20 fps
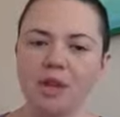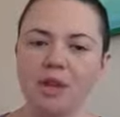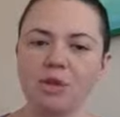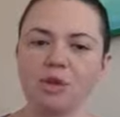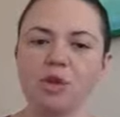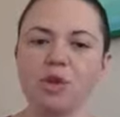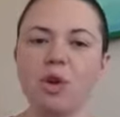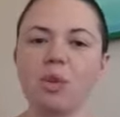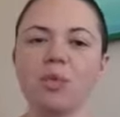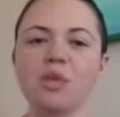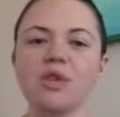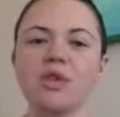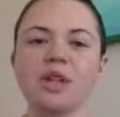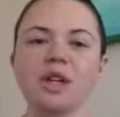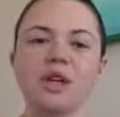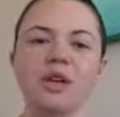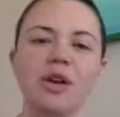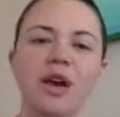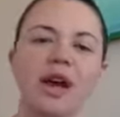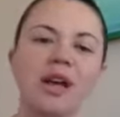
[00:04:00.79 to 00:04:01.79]
So it's almost
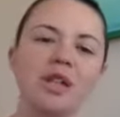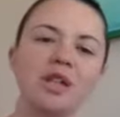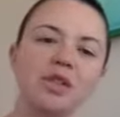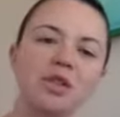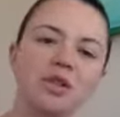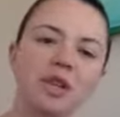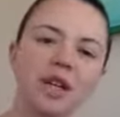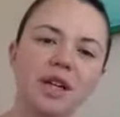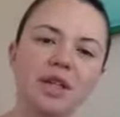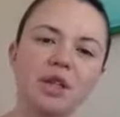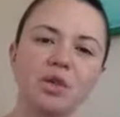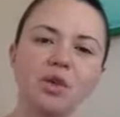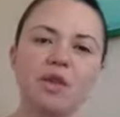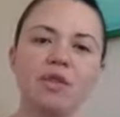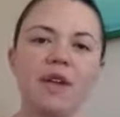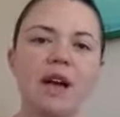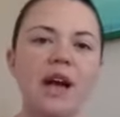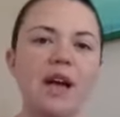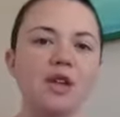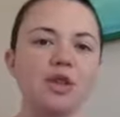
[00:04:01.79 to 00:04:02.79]
like you're entering in sort of
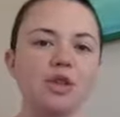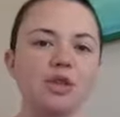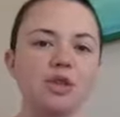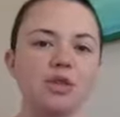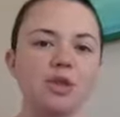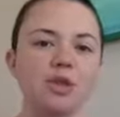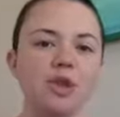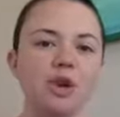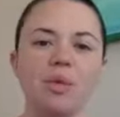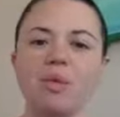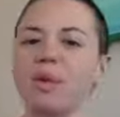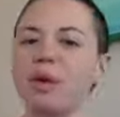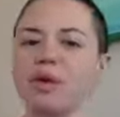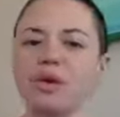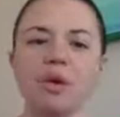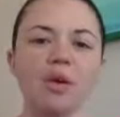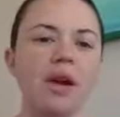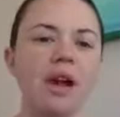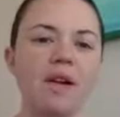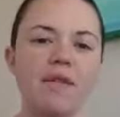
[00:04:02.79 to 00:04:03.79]
an astral zone, but you
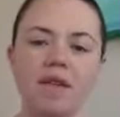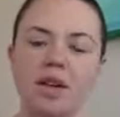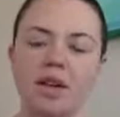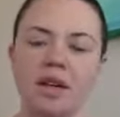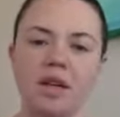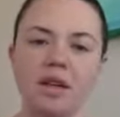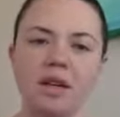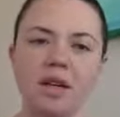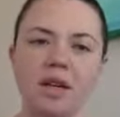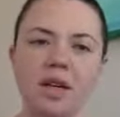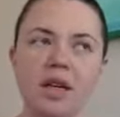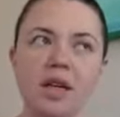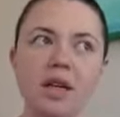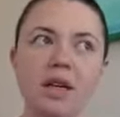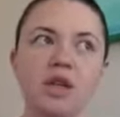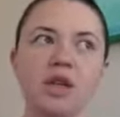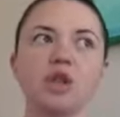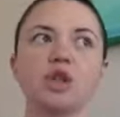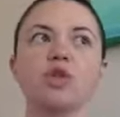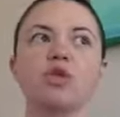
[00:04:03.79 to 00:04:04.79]
don't have any
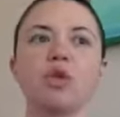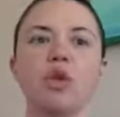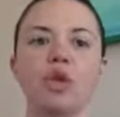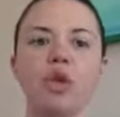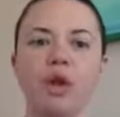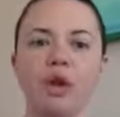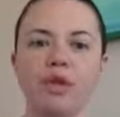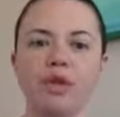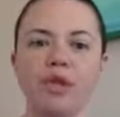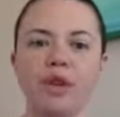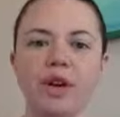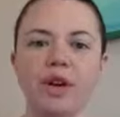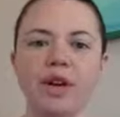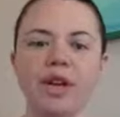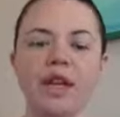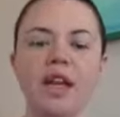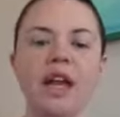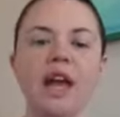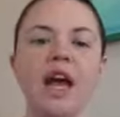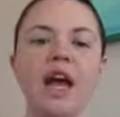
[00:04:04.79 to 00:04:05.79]
control over it,
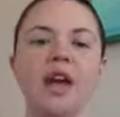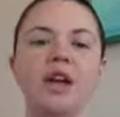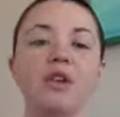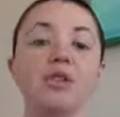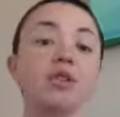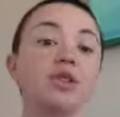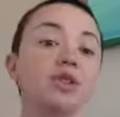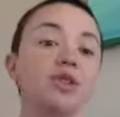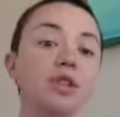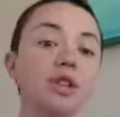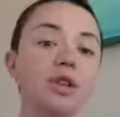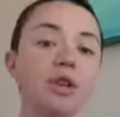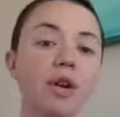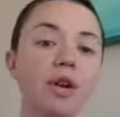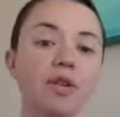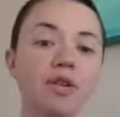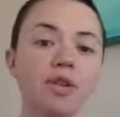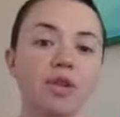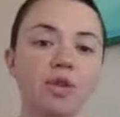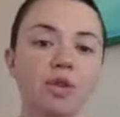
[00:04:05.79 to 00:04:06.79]
and you certainly don't have
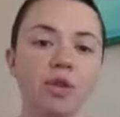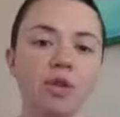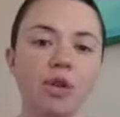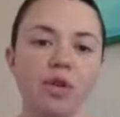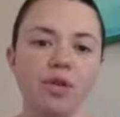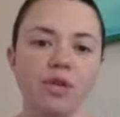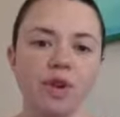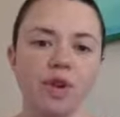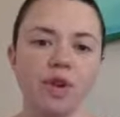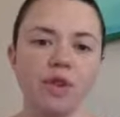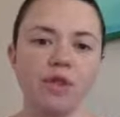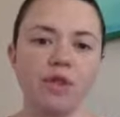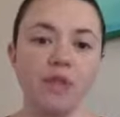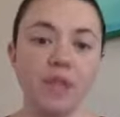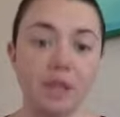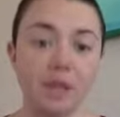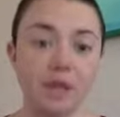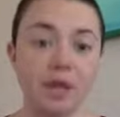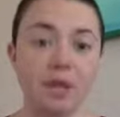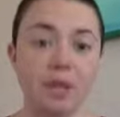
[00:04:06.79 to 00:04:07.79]
control over your
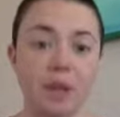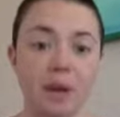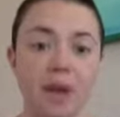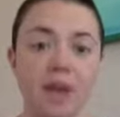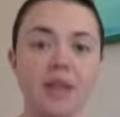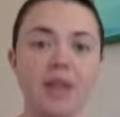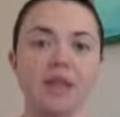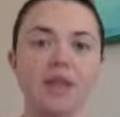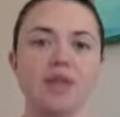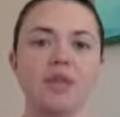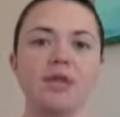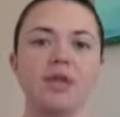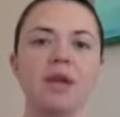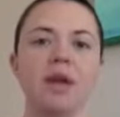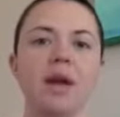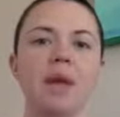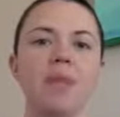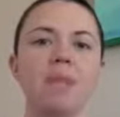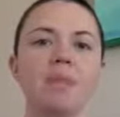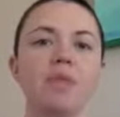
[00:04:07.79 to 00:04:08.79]
physical body, so you
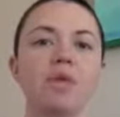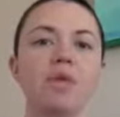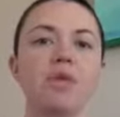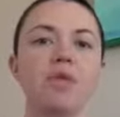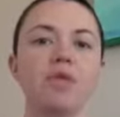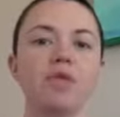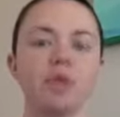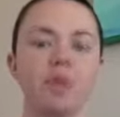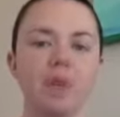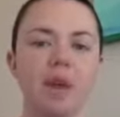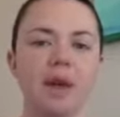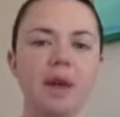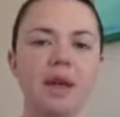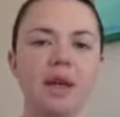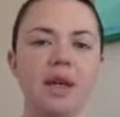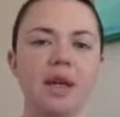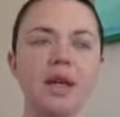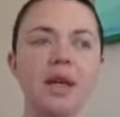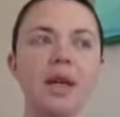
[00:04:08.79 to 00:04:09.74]
can't move your body.